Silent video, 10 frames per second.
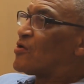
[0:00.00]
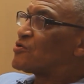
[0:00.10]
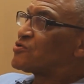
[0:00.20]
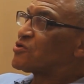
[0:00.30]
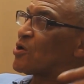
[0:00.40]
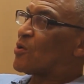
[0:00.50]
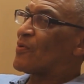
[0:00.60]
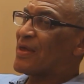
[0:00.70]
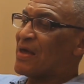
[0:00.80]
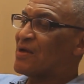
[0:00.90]

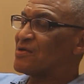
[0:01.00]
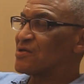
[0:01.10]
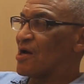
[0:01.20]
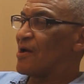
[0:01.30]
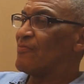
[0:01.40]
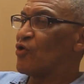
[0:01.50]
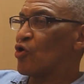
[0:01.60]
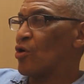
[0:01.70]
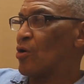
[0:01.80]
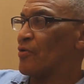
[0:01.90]
So each time you
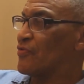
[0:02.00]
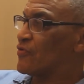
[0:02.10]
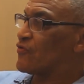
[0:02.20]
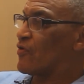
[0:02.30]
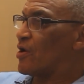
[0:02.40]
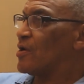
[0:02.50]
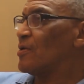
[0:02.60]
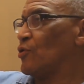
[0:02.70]
caught the train,